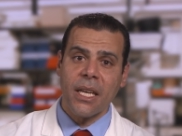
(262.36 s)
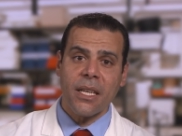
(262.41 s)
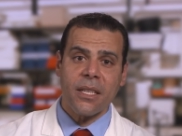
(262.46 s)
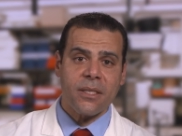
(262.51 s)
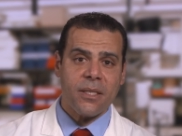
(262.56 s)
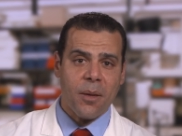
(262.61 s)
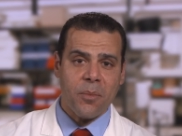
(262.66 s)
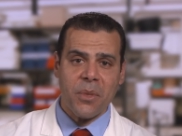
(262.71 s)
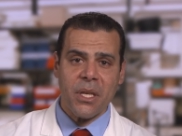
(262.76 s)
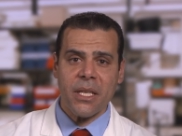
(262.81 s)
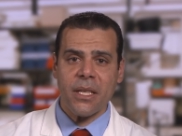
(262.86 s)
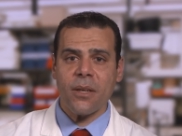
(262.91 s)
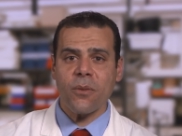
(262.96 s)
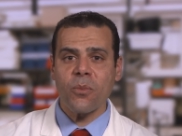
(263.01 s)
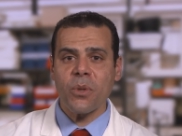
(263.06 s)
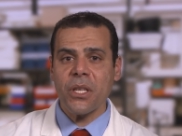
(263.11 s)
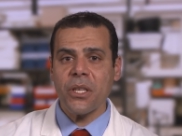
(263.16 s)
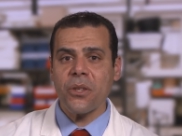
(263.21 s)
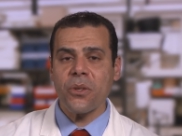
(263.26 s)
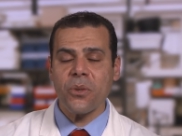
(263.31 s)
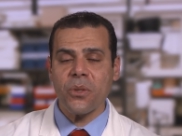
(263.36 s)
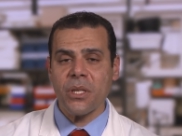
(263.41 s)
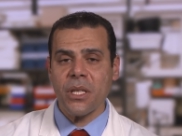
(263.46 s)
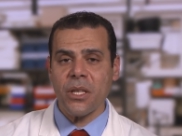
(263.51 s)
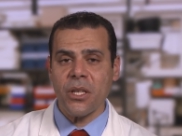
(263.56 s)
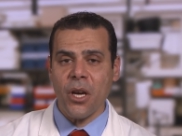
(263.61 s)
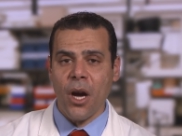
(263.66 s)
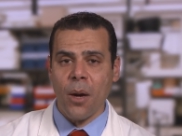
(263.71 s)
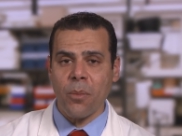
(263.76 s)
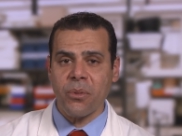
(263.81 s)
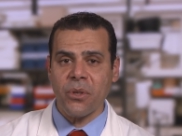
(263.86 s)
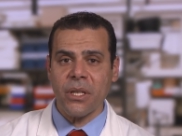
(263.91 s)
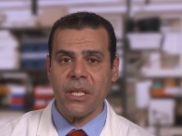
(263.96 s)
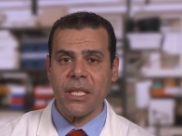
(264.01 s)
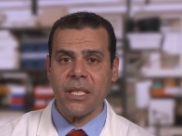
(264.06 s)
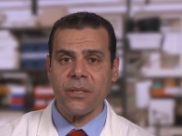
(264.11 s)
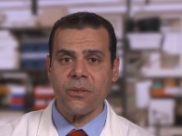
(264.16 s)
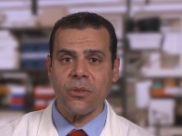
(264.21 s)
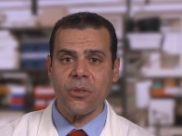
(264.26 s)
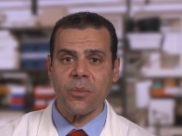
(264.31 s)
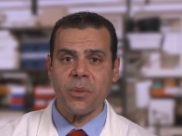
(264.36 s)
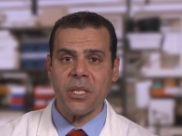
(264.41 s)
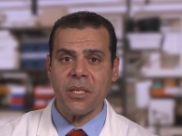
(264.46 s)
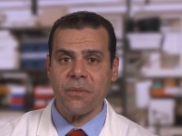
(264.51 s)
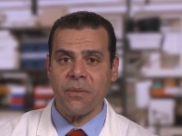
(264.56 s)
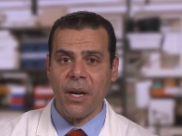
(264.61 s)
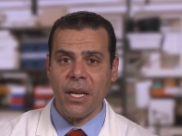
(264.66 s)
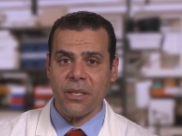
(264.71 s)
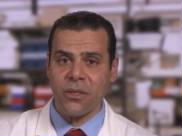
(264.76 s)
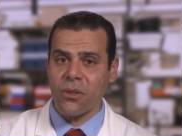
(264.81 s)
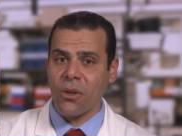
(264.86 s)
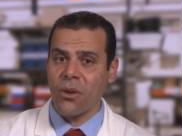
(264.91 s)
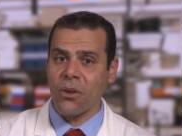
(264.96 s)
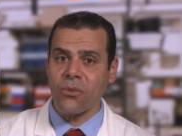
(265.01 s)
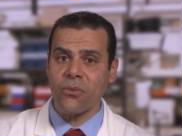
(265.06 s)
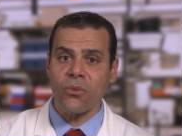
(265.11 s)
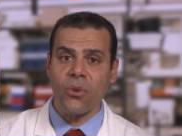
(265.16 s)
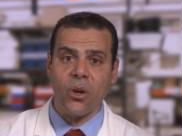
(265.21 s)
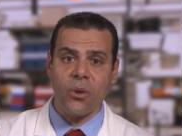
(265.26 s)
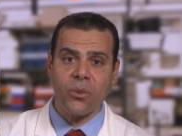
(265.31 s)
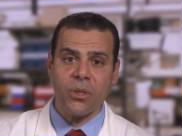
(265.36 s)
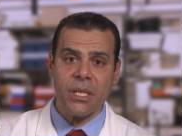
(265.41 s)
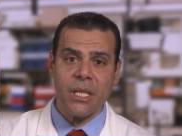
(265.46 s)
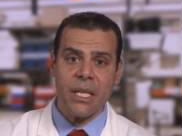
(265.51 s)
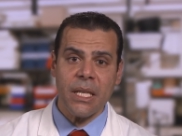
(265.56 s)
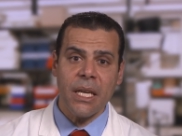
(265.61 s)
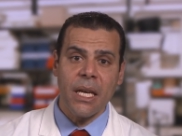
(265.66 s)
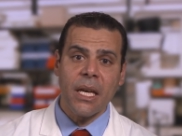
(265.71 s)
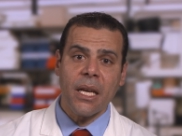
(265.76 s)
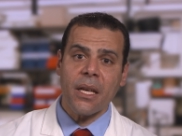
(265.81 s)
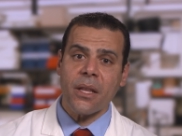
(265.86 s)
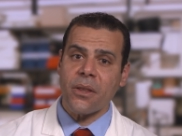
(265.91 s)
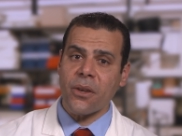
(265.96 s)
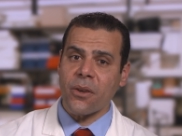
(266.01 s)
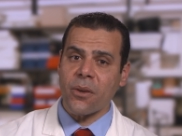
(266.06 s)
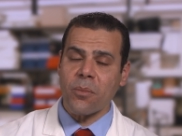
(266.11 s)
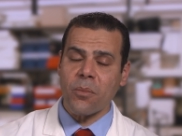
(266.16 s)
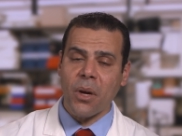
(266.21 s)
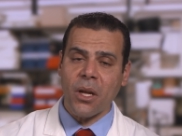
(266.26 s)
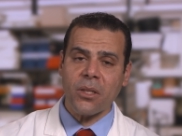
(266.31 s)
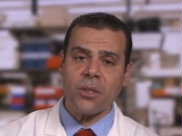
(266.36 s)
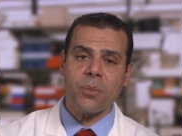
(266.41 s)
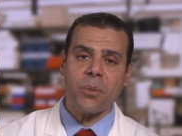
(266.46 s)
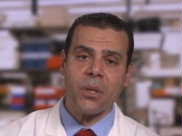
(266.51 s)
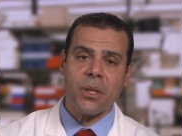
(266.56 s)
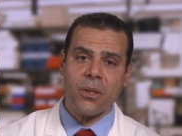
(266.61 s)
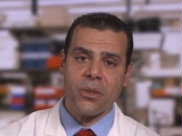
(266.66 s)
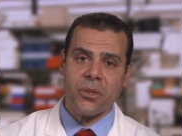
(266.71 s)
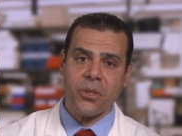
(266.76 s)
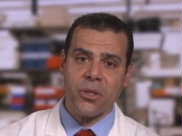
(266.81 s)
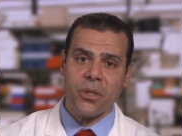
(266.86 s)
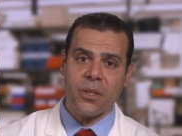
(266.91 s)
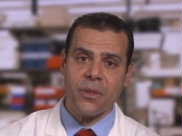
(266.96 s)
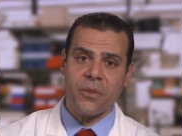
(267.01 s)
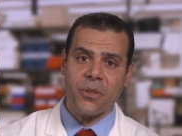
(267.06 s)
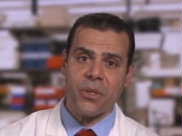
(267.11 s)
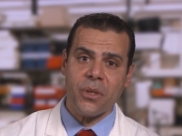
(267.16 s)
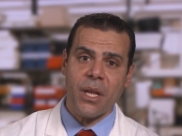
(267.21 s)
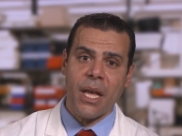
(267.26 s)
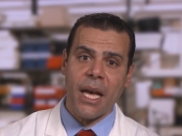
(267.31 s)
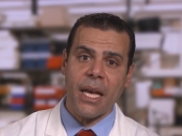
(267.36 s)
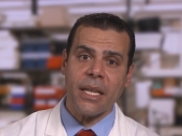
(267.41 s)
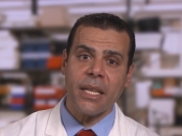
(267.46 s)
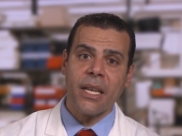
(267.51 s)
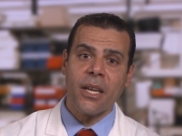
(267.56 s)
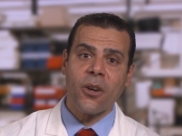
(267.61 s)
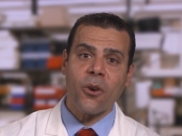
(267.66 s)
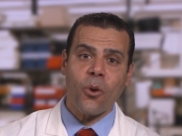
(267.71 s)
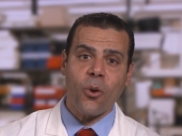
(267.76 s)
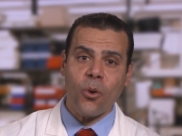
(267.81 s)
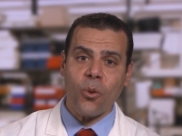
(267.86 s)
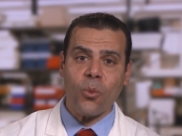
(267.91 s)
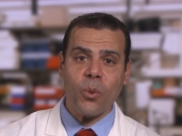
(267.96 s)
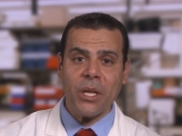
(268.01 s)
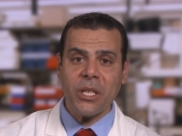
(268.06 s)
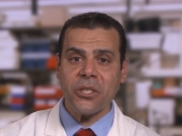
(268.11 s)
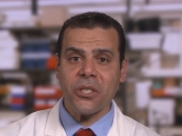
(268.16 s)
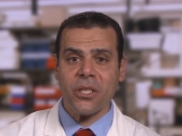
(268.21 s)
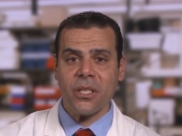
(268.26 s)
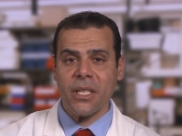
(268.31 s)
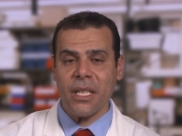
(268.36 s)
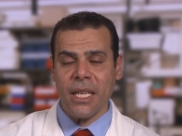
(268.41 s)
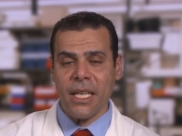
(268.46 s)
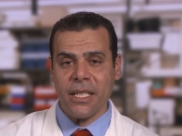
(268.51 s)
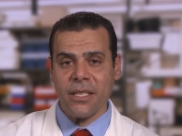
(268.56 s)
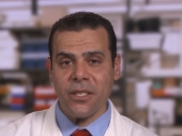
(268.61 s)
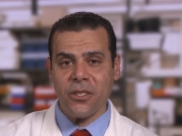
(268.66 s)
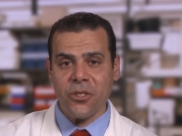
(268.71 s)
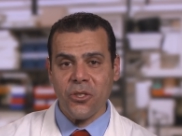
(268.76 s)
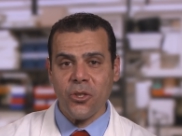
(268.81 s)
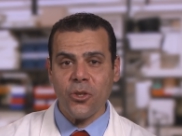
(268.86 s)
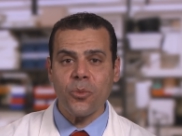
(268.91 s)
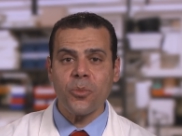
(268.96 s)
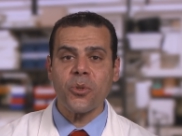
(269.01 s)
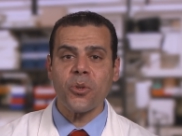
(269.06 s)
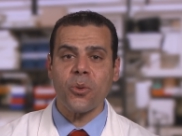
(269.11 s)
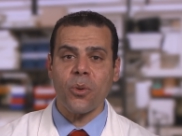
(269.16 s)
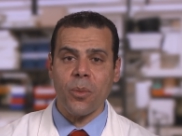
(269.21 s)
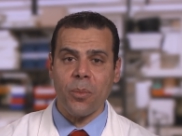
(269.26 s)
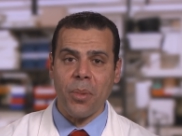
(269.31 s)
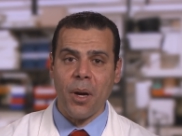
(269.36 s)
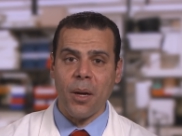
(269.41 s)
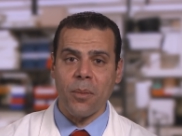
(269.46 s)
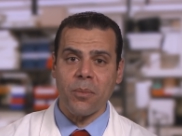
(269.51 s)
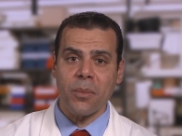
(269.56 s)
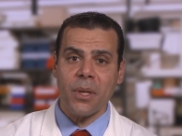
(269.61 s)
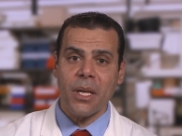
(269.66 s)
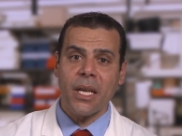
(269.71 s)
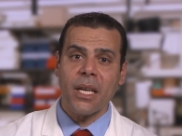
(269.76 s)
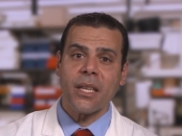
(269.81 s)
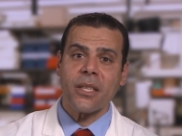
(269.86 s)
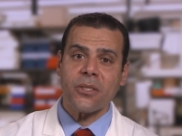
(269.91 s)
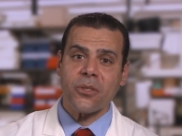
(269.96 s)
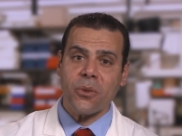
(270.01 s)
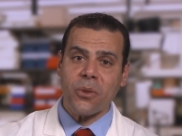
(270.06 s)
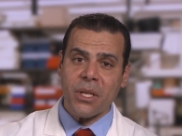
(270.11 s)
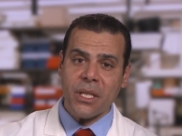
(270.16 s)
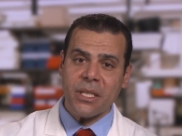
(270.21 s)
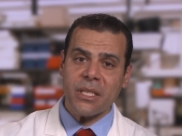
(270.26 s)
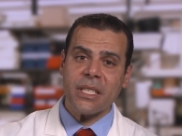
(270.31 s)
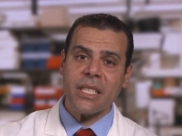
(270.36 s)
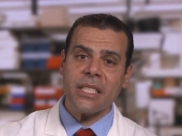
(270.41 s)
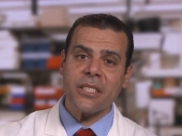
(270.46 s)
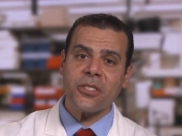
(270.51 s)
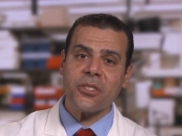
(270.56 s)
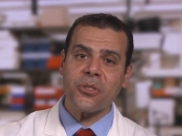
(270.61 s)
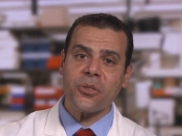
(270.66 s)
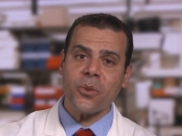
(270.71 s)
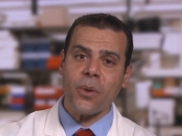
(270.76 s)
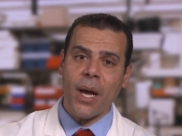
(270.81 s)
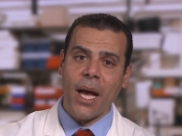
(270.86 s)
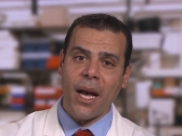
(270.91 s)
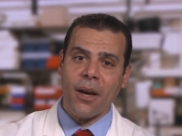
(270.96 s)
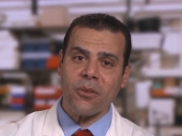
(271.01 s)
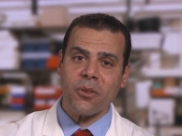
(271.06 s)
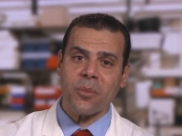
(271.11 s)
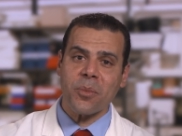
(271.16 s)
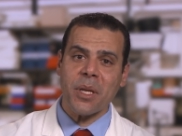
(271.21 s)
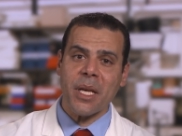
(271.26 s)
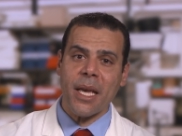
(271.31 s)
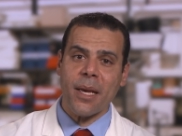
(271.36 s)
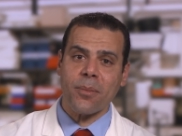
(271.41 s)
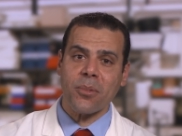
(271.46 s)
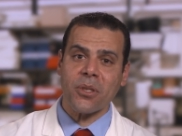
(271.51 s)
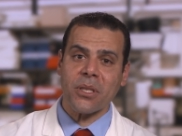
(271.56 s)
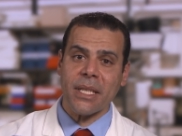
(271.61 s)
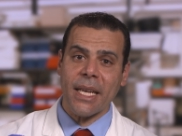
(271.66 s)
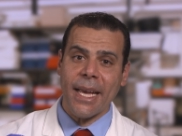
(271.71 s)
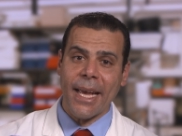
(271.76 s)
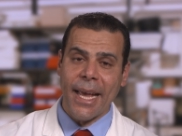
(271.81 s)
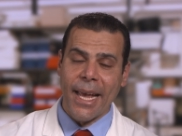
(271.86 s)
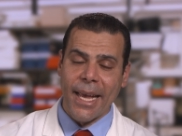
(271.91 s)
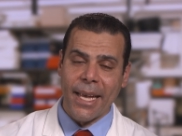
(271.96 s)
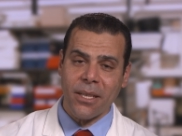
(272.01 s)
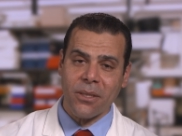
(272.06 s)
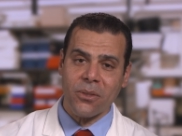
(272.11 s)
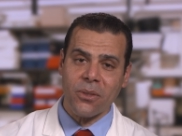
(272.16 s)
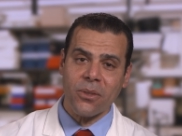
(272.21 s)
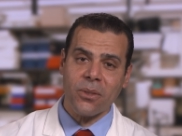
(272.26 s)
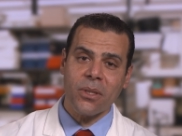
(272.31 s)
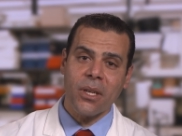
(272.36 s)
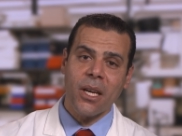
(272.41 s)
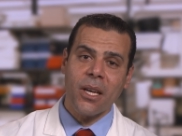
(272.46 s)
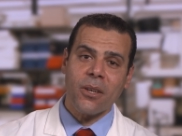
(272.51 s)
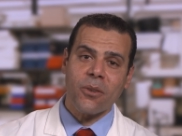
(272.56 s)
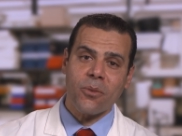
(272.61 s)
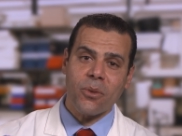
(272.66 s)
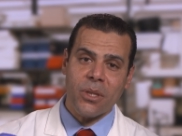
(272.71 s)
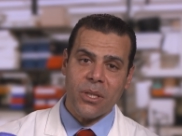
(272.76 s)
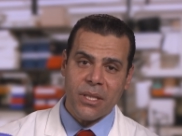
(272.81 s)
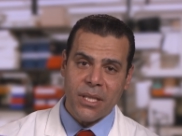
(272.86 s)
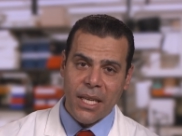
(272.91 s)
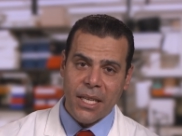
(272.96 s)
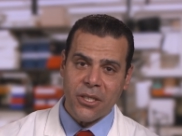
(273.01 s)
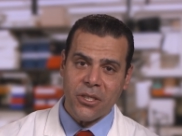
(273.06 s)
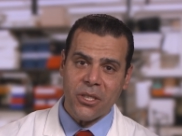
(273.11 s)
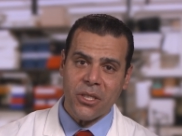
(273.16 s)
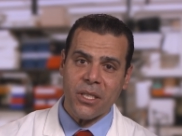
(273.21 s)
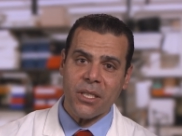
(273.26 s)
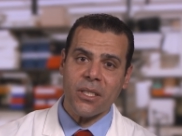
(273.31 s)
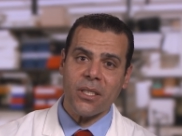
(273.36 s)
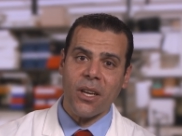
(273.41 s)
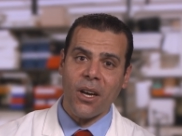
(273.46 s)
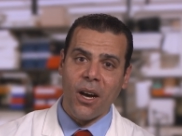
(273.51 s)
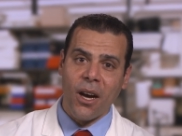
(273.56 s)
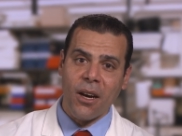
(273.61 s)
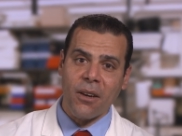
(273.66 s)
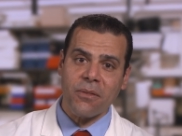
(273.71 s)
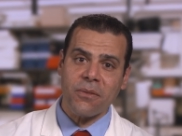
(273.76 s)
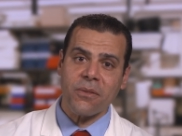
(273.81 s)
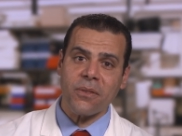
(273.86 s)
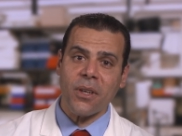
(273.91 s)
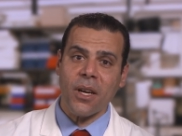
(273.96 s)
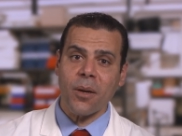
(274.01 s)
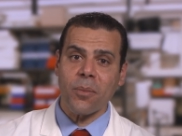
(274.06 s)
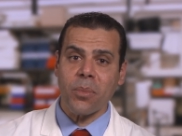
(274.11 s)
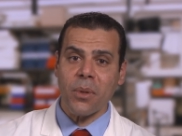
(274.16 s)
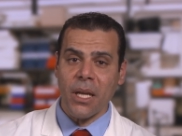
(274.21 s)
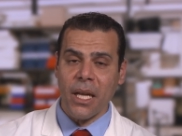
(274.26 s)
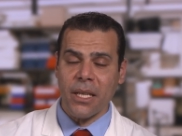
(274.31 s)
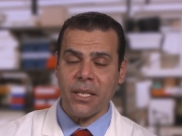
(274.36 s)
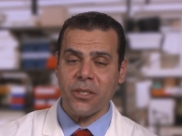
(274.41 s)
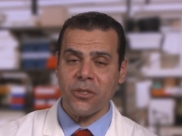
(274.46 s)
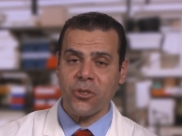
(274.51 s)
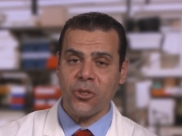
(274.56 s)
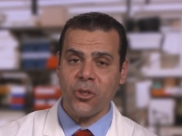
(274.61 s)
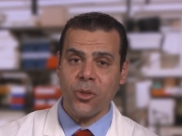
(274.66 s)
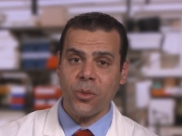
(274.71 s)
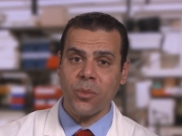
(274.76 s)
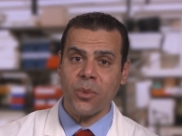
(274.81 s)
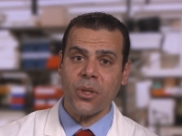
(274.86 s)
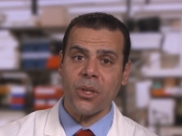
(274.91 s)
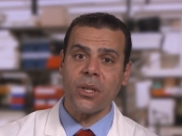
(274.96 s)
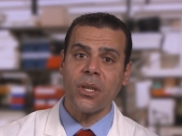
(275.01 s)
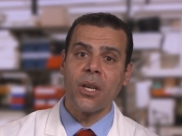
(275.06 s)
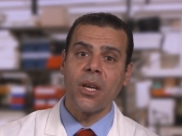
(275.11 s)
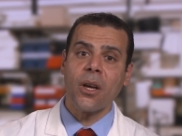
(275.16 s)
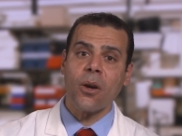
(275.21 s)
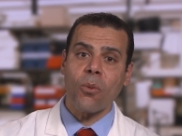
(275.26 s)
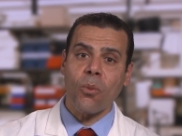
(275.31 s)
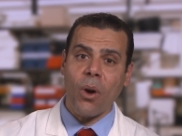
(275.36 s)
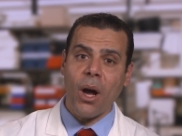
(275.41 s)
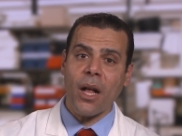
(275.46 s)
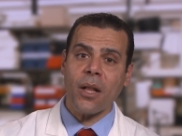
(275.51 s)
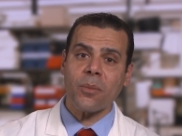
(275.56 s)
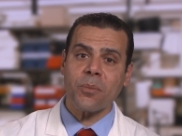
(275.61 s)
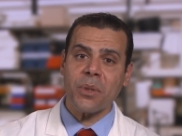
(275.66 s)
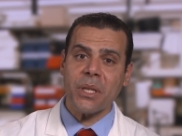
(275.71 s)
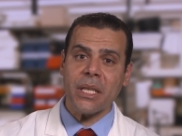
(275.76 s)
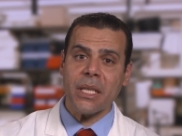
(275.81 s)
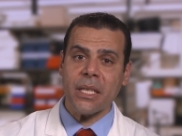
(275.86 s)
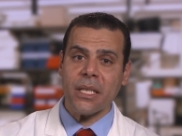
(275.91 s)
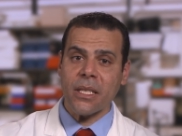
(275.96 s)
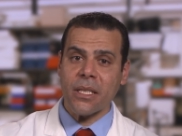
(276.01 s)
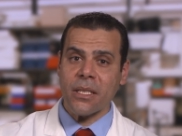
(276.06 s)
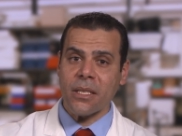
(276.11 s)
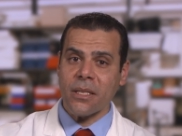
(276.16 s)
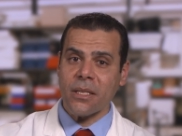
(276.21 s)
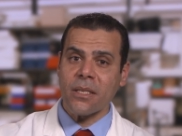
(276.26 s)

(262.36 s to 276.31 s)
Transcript: something that we use in the operating room, a device called Rosie. There are multiple alternatives to that, or we just connect a tube to a pump. So this teaches you how to be able to handle resection of a bloody tumor while being